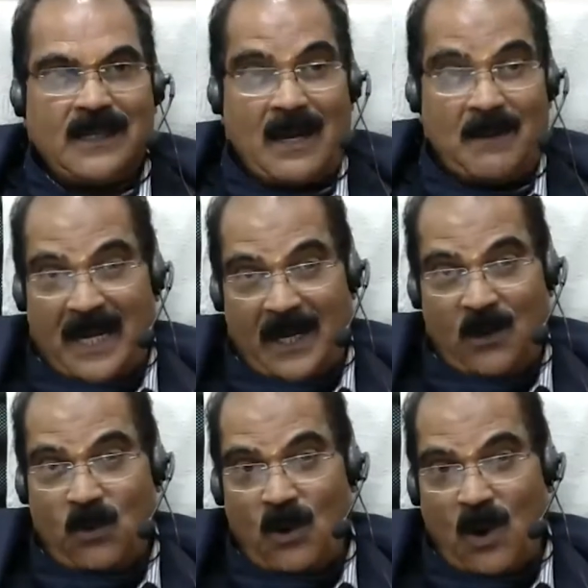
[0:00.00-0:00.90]
and many
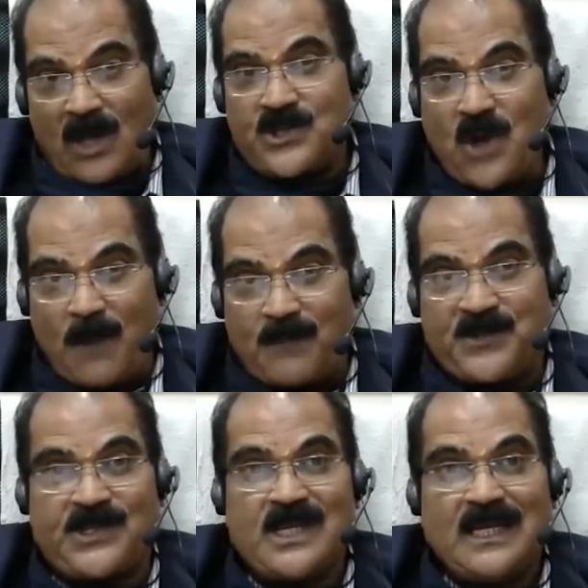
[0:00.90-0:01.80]
who lost
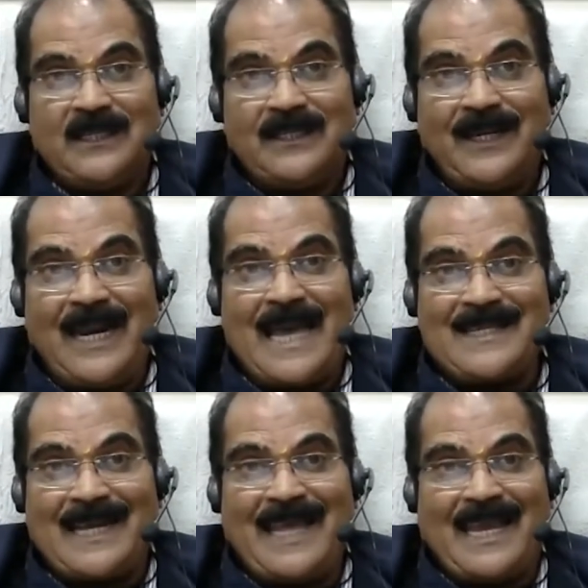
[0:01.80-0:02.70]
jobs
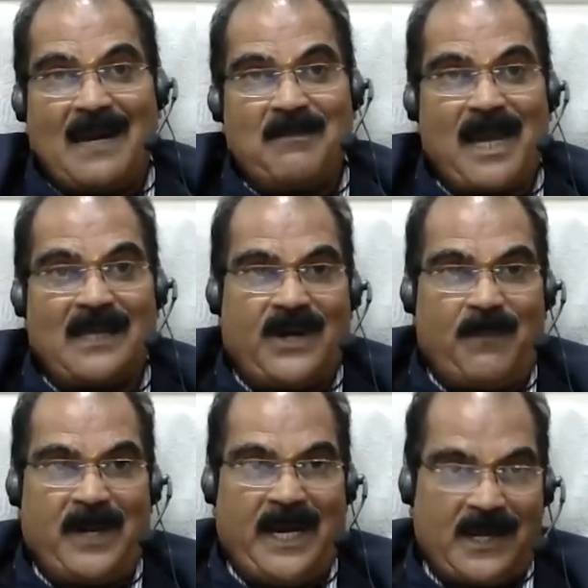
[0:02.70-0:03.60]
realized that they can be
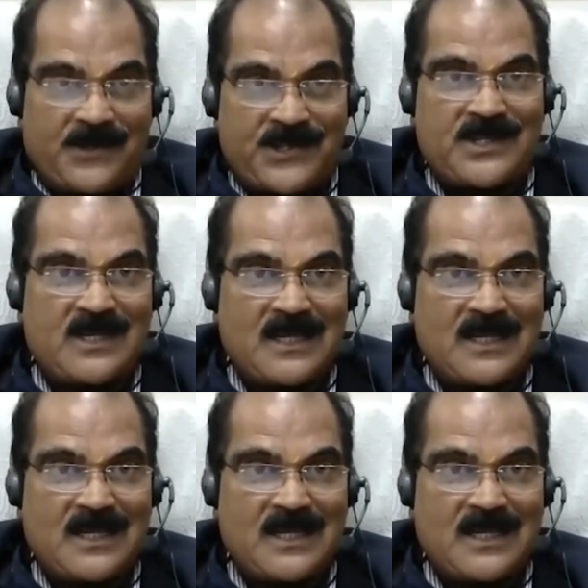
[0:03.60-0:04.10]
entrepreneurs.